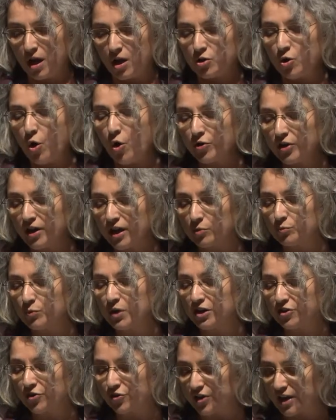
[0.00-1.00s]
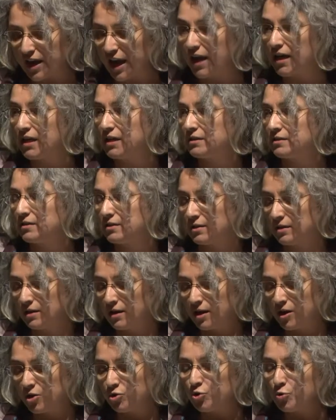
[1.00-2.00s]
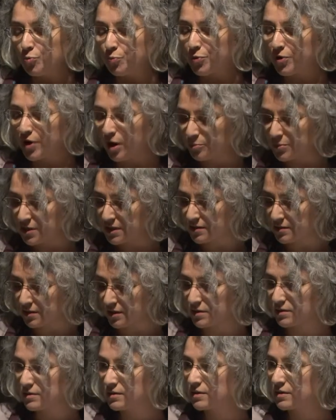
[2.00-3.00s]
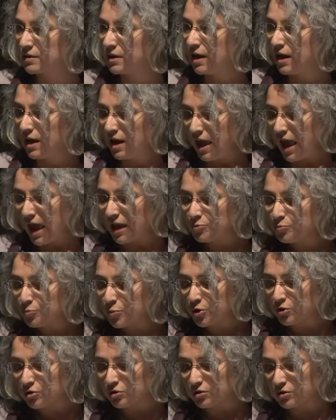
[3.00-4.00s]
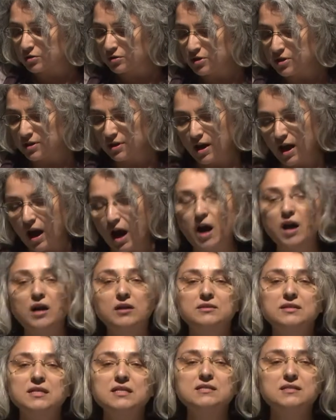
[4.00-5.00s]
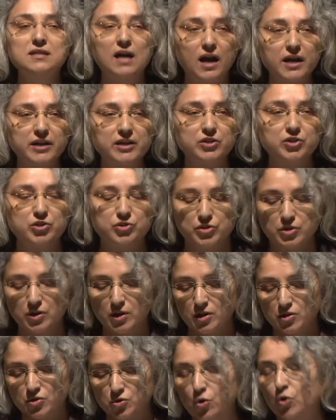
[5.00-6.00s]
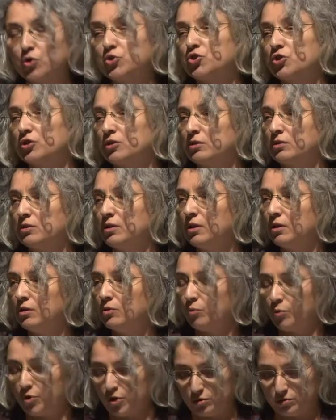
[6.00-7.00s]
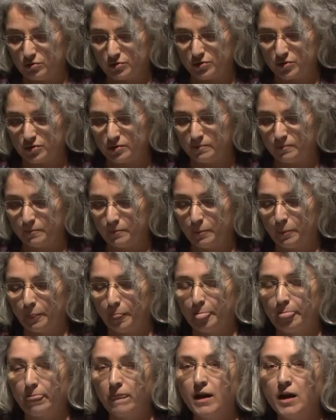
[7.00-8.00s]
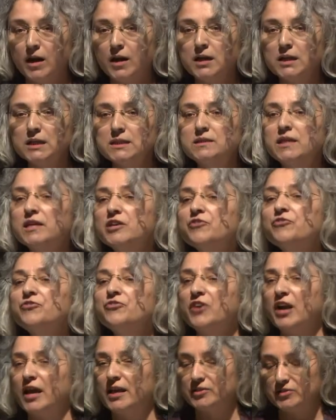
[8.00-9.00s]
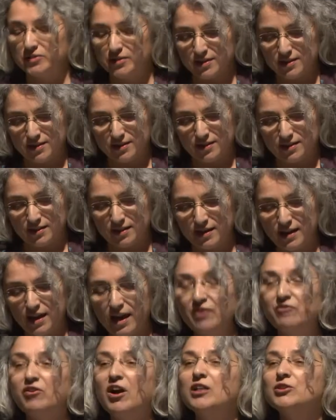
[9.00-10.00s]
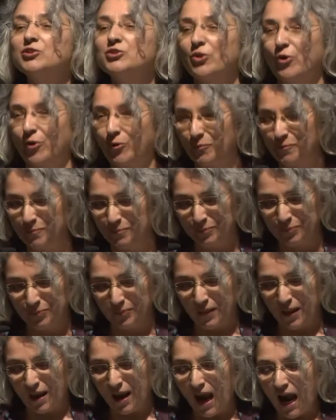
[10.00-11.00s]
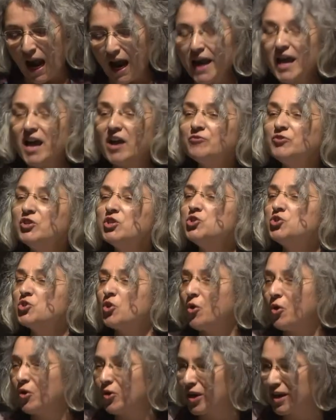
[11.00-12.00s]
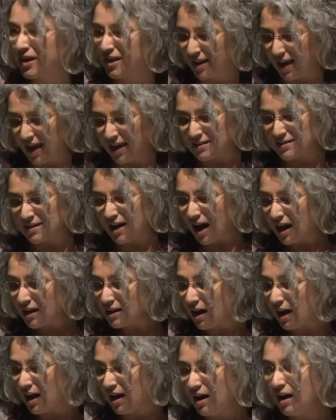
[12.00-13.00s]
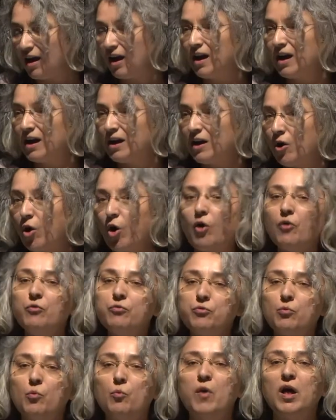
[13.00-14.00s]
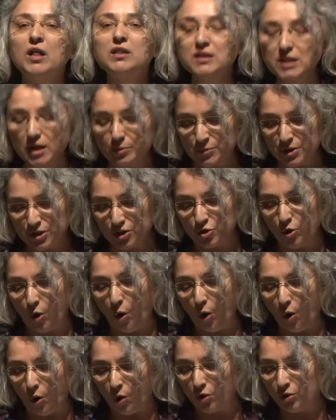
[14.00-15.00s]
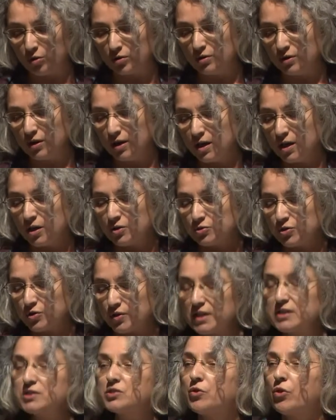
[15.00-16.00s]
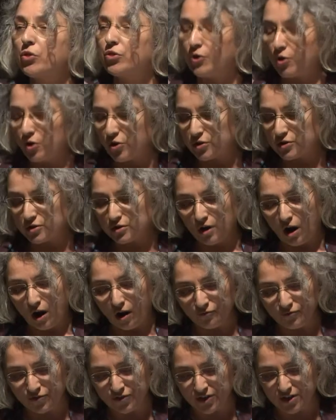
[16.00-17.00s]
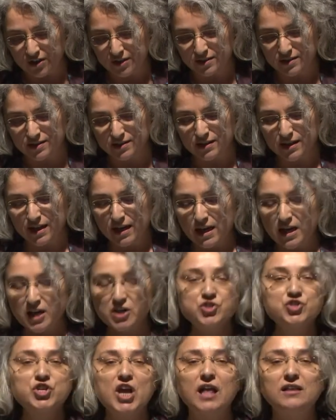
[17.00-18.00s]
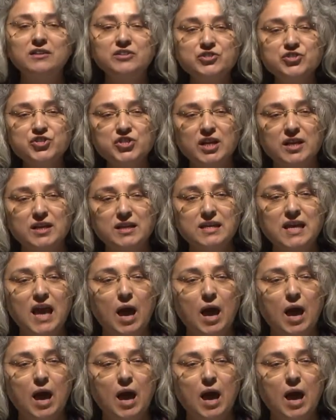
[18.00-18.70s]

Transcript: nor can we create new premises and build our desired social world. Dear friends, I have the joy and honor of welcoming you all to this third conference, Challenging